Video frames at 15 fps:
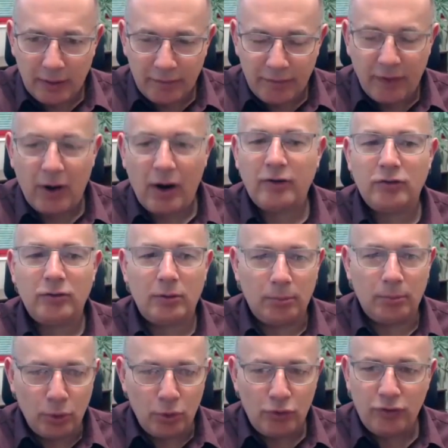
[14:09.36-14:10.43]
the virus
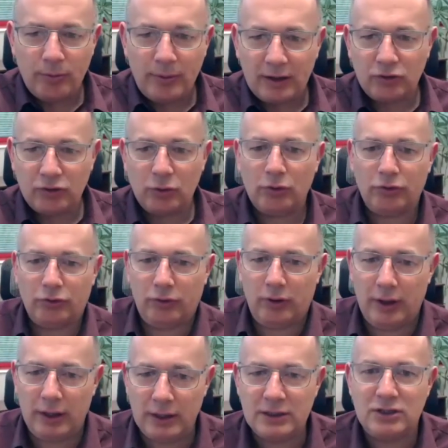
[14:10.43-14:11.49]
moved from that source
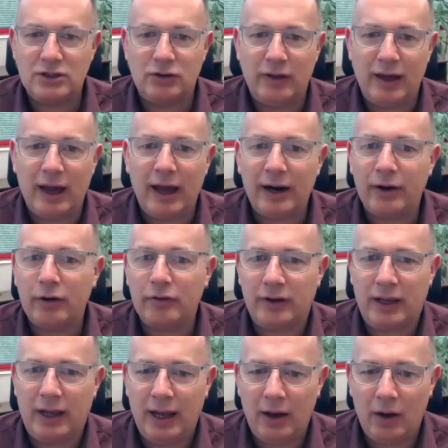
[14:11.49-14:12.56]
into the udder of
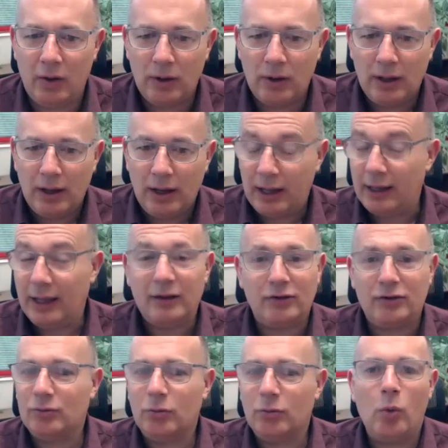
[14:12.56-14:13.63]
a cow. And
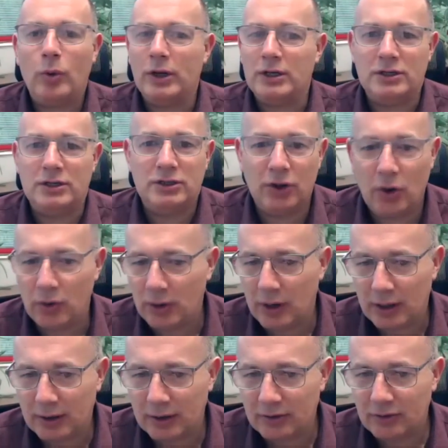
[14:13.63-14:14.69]
that's what we don't
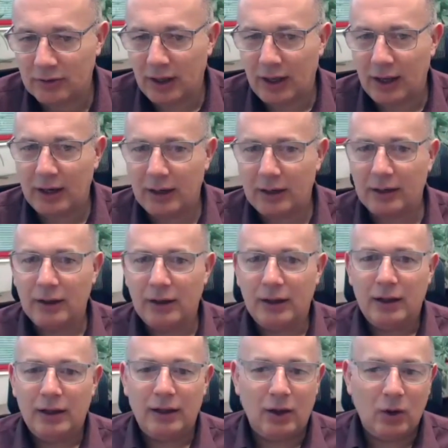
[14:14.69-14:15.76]
understand.
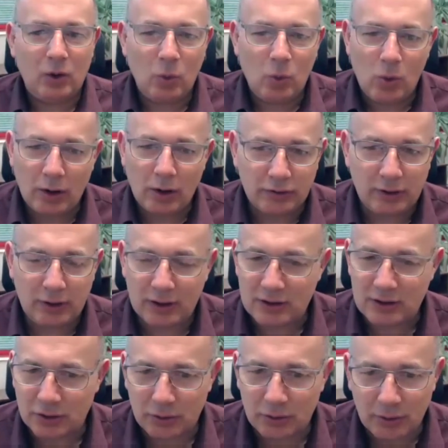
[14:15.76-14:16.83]
Was it a
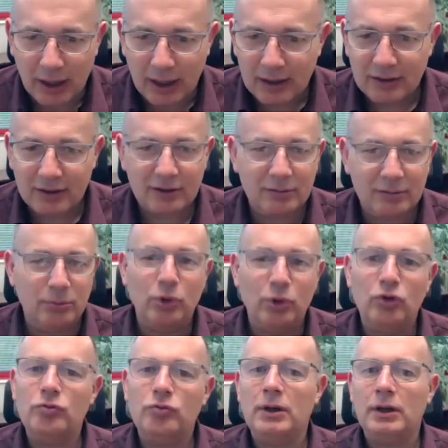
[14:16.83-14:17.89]
direct
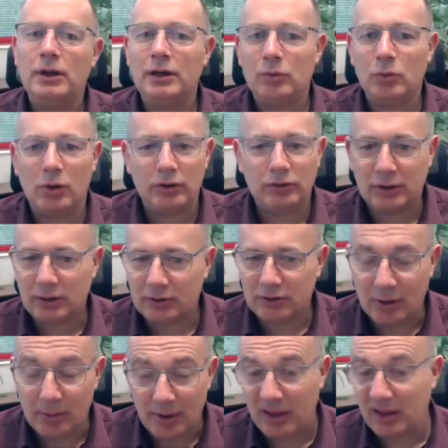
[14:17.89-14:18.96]
movement? Was it
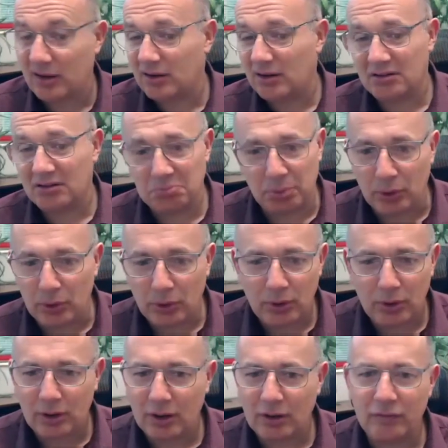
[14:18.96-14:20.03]
some other
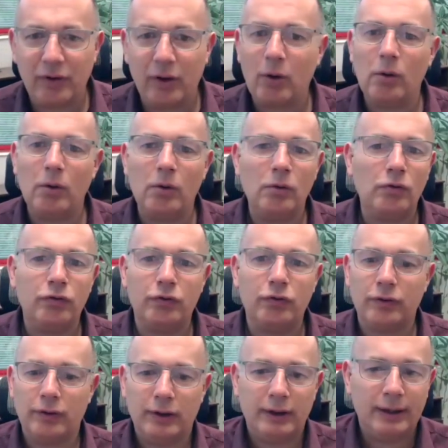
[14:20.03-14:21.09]
bird
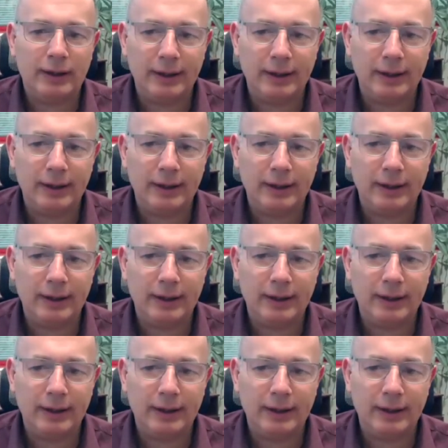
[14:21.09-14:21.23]
involved?